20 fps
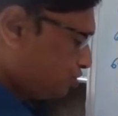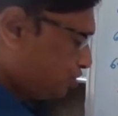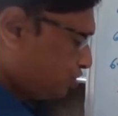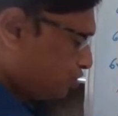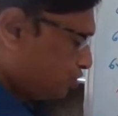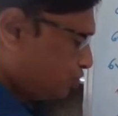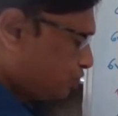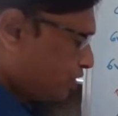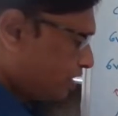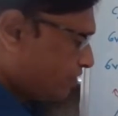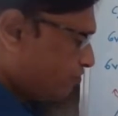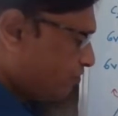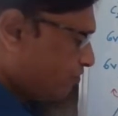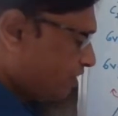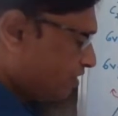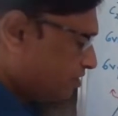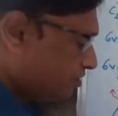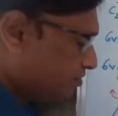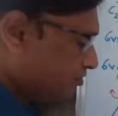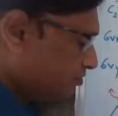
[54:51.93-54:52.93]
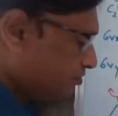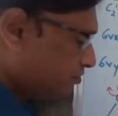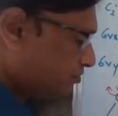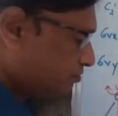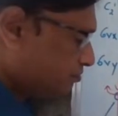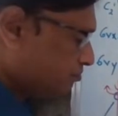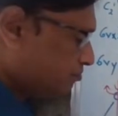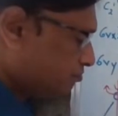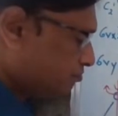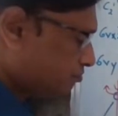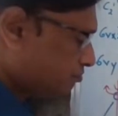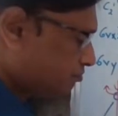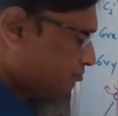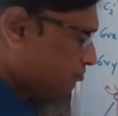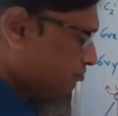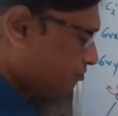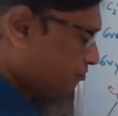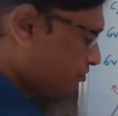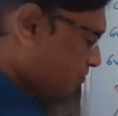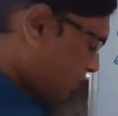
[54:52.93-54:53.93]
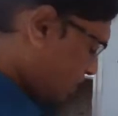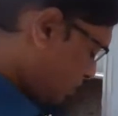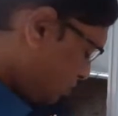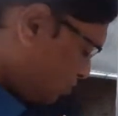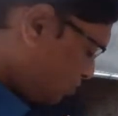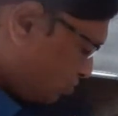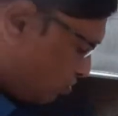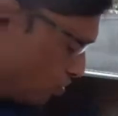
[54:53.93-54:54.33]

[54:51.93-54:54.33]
2 and 1. So